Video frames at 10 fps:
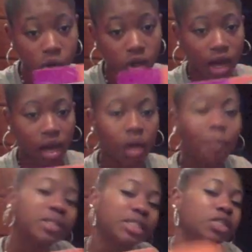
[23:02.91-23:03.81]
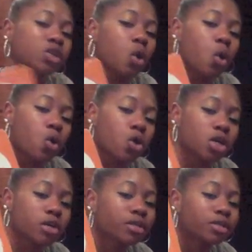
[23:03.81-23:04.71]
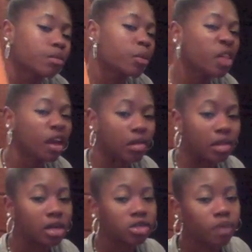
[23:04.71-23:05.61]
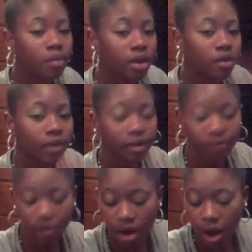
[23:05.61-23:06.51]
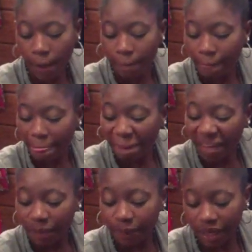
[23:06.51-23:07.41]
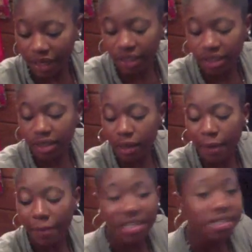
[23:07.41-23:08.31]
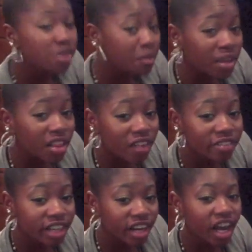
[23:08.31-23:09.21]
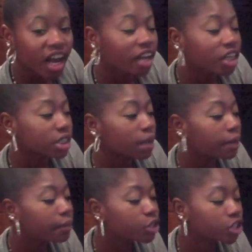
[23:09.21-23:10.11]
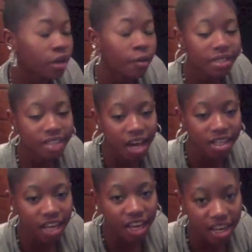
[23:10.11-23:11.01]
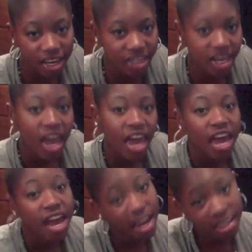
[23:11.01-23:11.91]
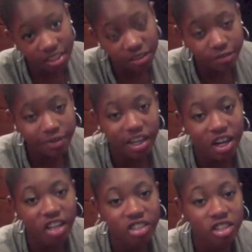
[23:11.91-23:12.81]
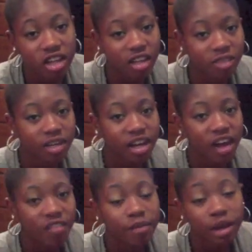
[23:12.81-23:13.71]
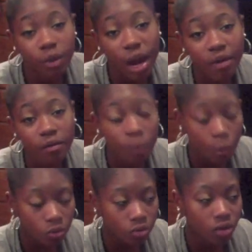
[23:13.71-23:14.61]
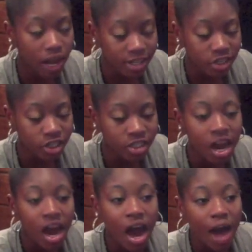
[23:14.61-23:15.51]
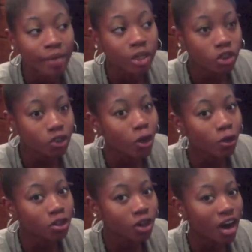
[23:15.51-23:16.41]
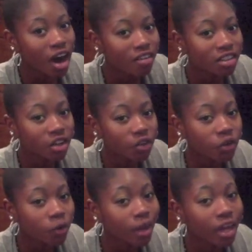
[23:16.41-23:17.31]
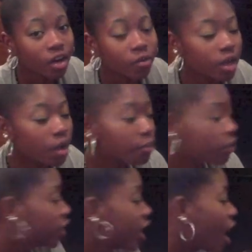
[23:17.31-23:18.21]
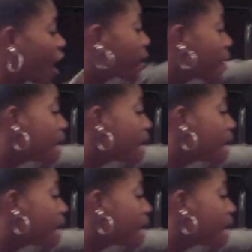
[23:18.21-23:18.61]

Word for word: more like single hooks to put like on the edge of my bed or whatever because my bed is going to be lofted kind of high because I'm going to push it up as high as I can and if my college allows me to have bed risers I'm going to use those so I'll have a ton of room and I'll be up pretty high